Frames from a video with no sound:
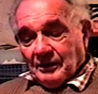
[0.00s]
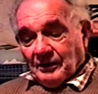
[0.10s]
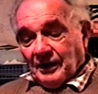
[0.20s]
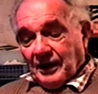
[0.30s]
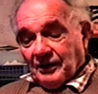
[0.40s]

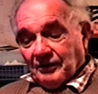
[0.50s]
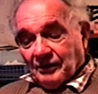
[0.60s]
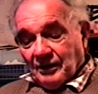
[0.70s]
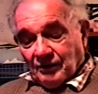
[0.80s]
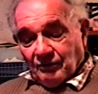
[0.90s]
they
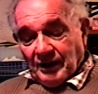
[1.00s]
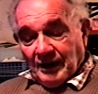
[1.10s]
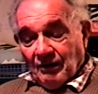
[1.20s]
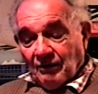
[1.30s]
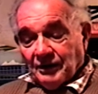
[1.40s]
had a good
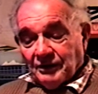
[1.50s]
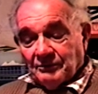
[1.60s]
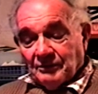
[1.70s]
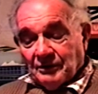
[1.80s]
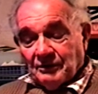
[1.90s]
ally
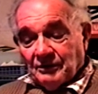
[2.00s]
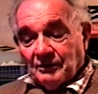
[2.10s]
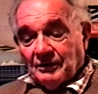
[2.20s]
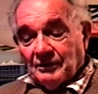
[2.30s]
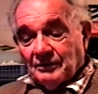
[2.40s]

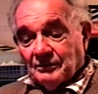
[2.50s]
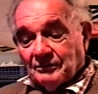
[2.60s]
in